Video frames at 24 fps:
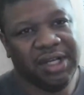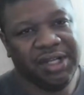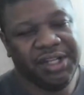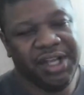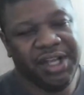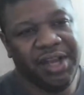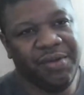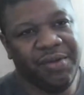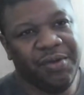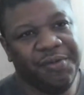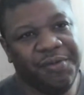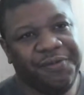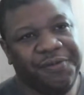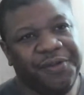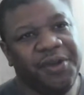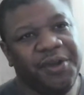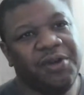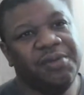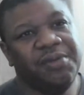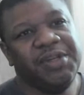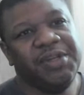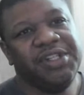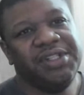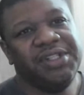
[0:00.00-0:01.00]
They were
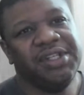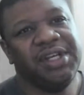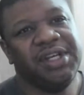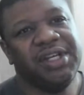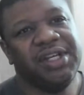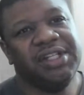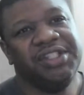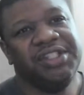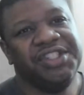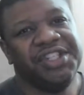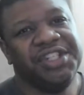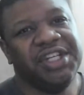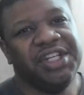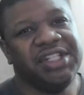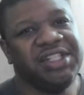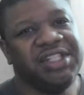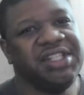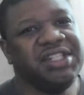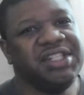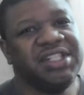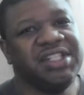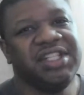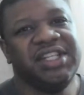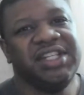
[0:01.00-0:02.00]
filming
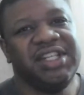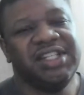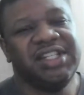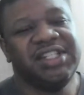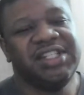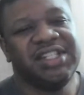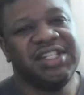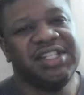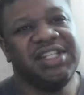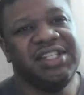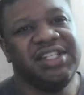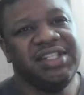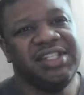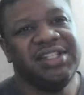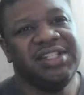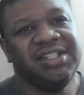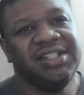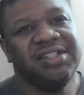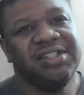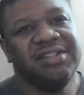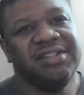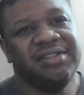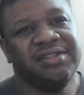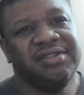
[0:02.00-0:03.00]
Justice League
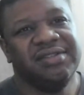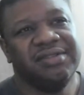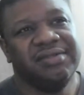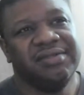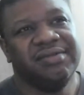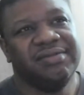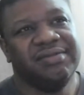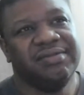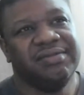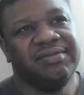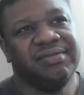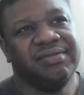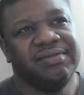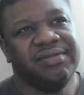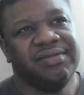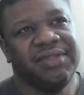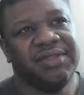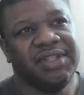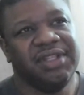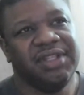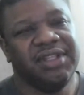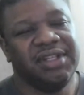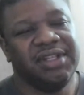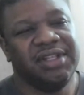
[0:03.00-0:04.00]
scenes
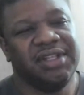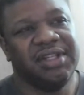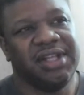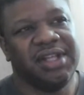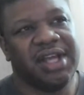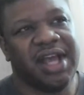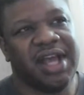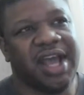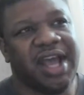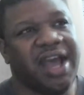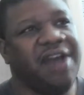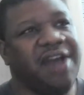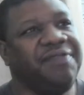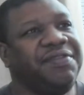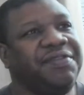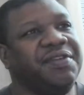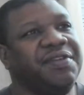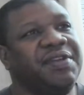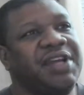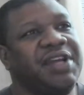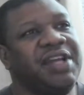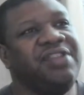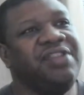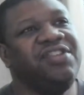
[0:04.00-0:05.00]

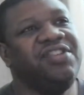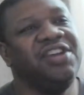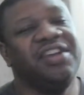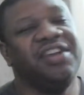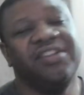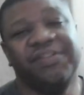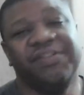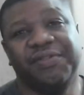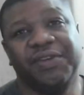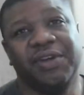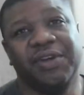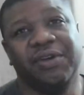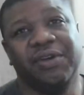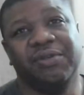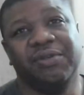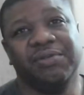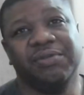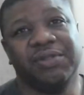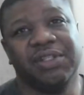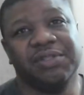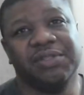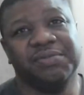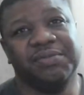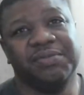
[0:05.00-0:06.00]
after they just
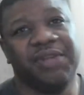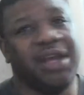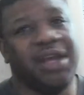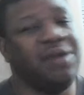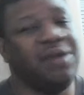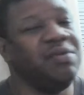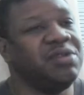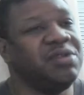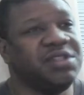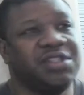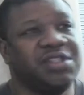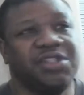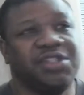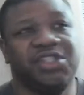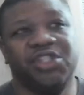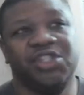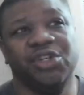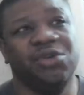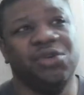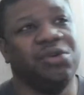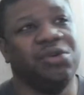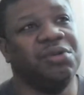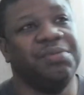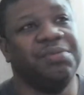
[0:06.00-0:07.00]
filmed, because they were
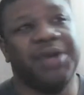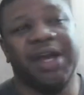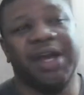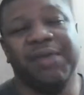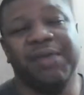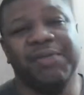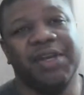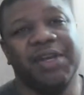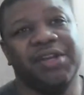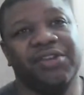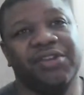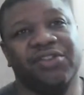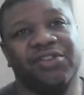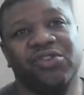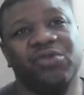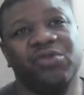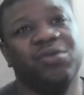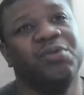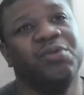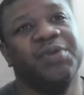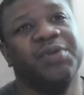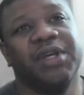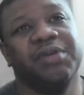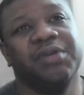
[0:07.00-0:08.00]
sure Batman and
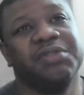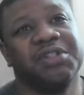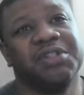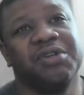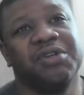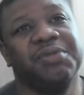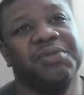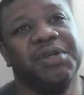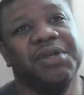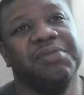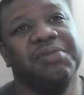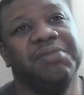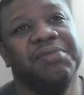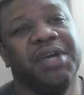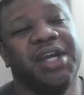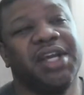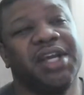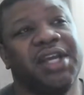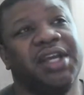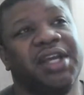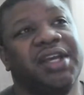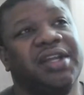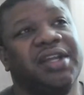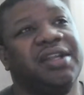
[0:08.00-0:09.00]
Superman was going to be a
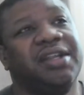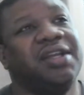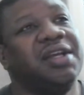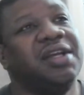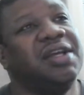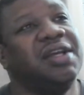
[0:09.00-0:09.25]
mega hit.